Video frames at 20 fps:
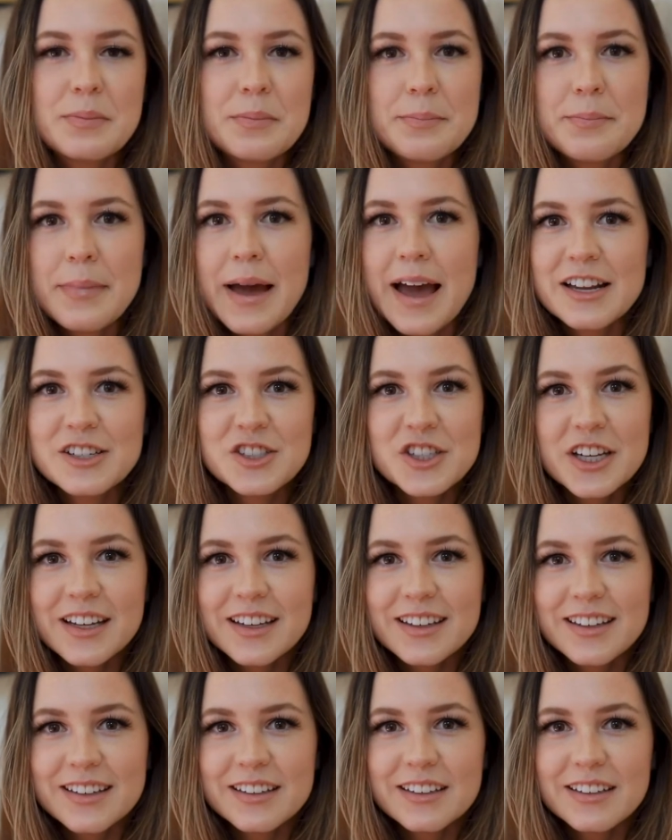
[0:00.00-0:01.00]

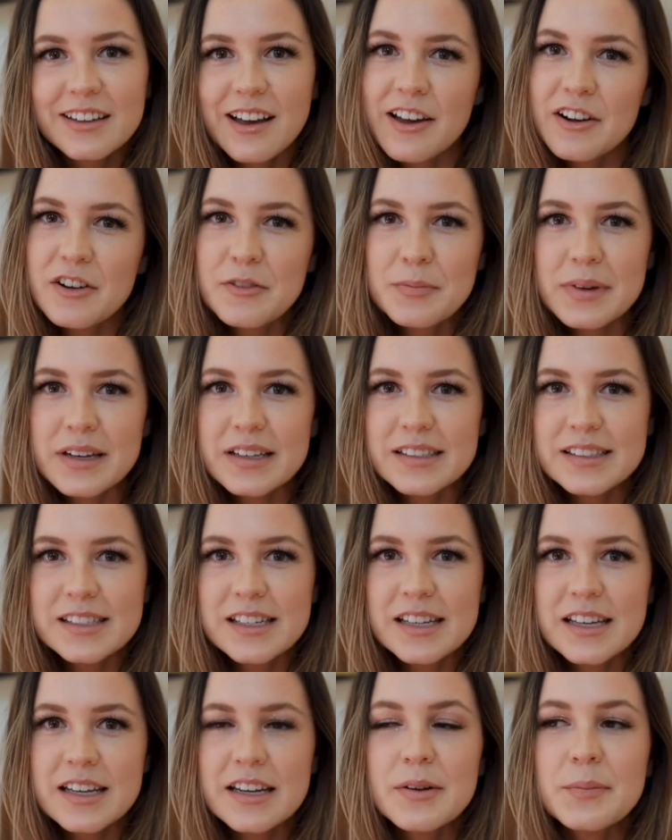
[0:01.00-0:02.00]
magic kind of
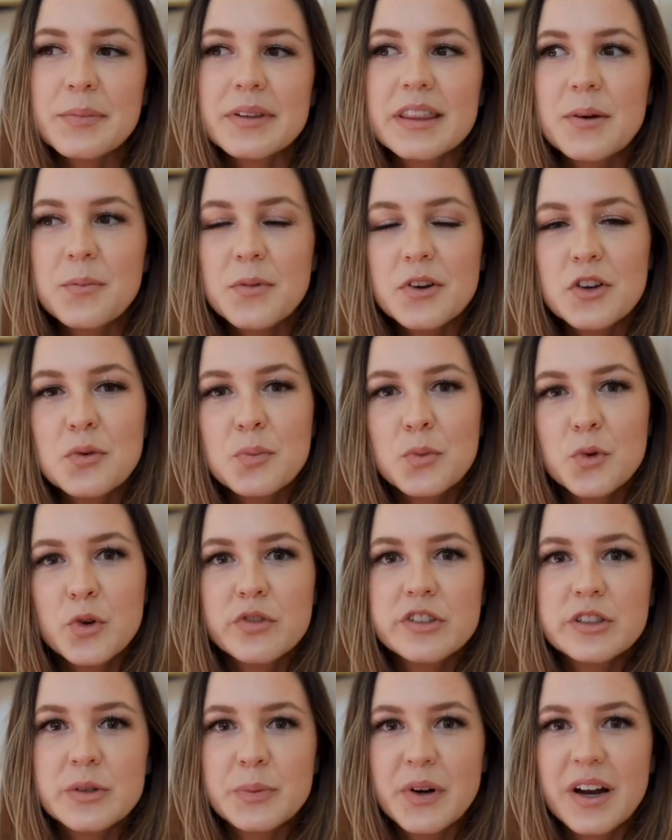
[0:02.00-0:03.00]
mixed in, but then when you
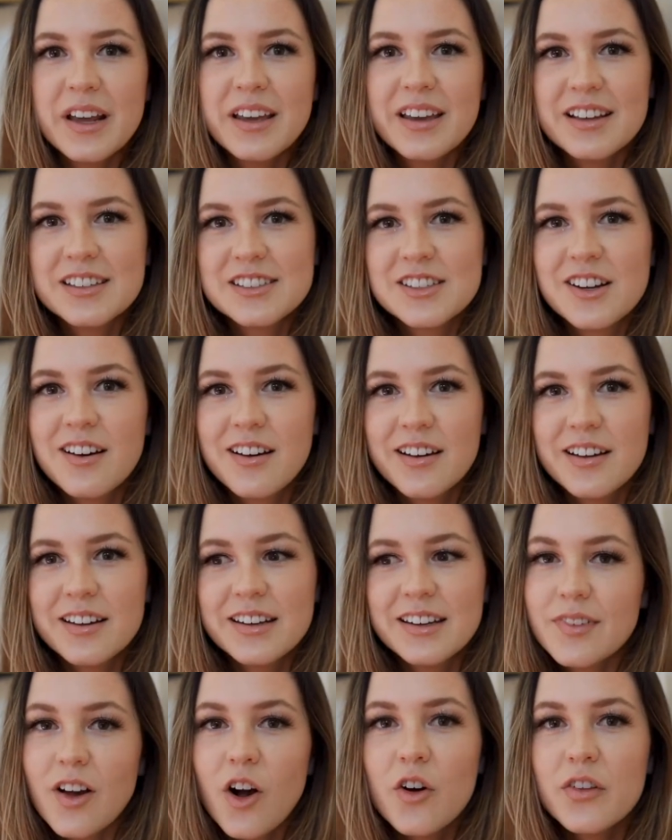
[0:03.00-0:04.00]
move to Breaking
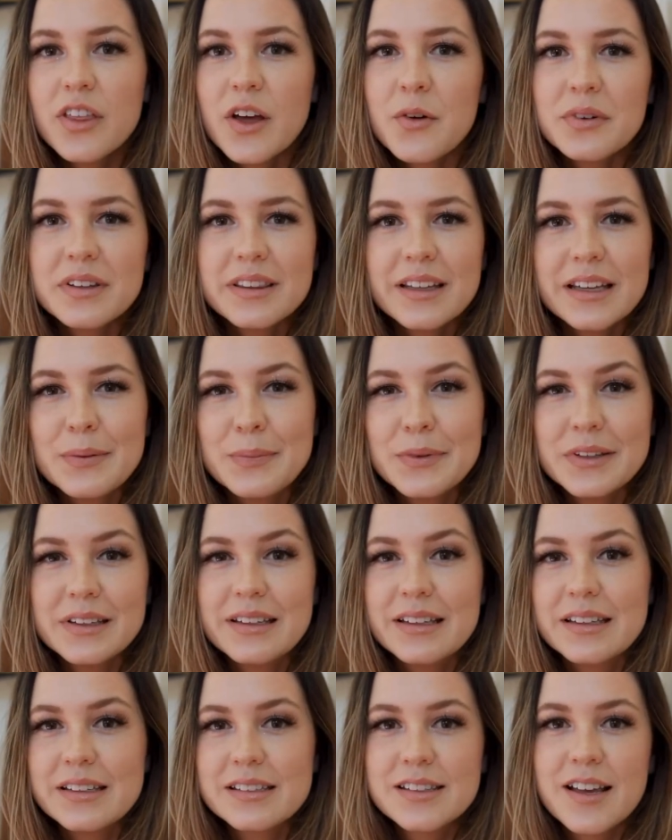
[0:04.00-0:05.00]
Dawn, all that
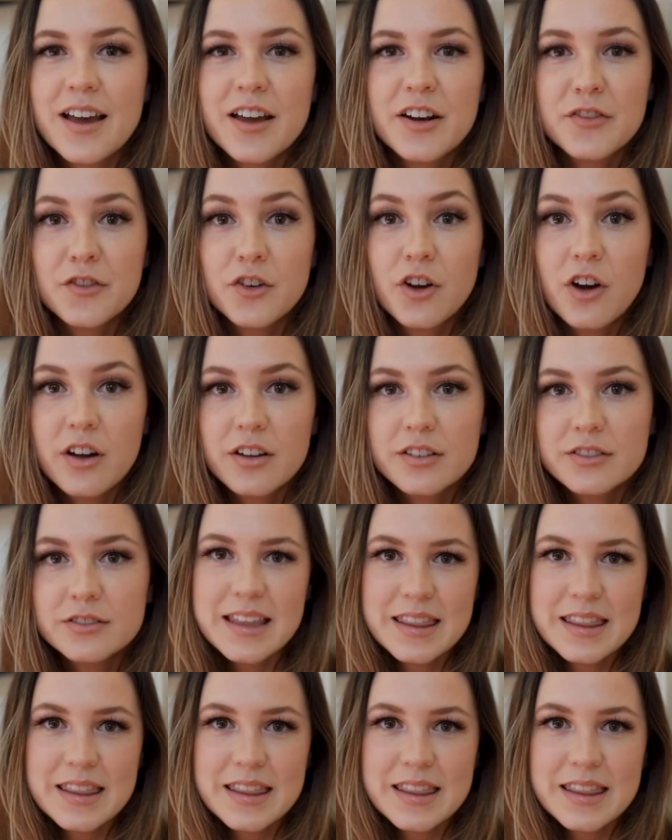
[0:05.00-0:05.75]
relatability is kind of gone.